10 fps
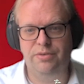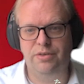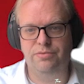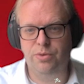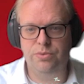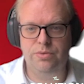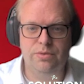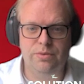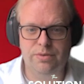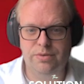food
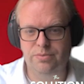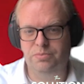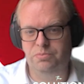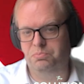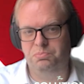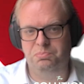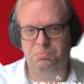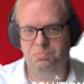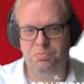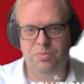or
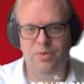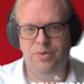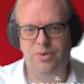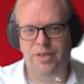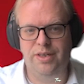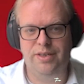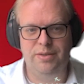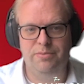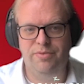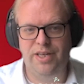
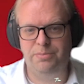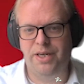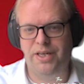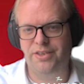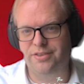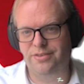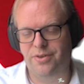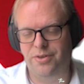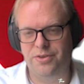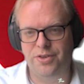flat packages,
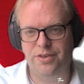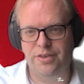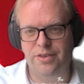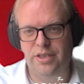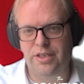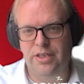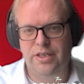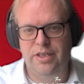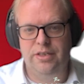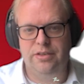furniture.
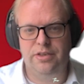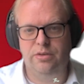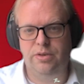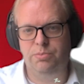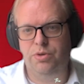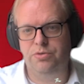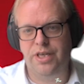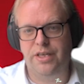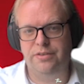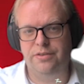So in most
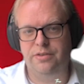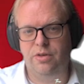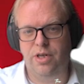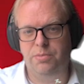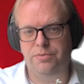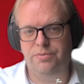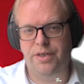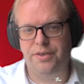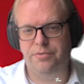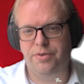cases, it's all about
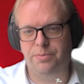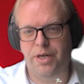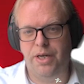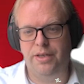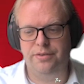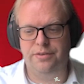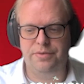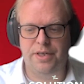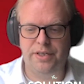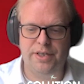finding the right balance and
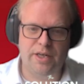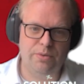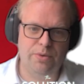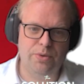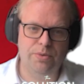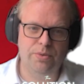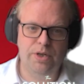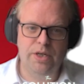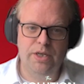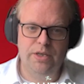finding how you
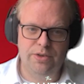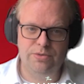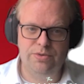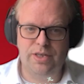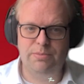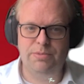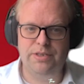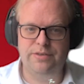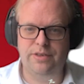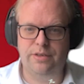use a limited
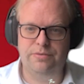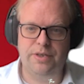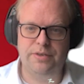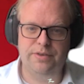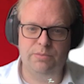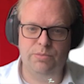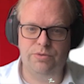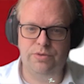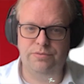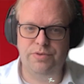set of funds in the
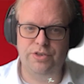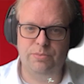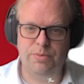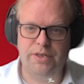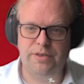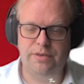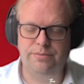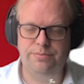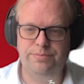most efficient manner.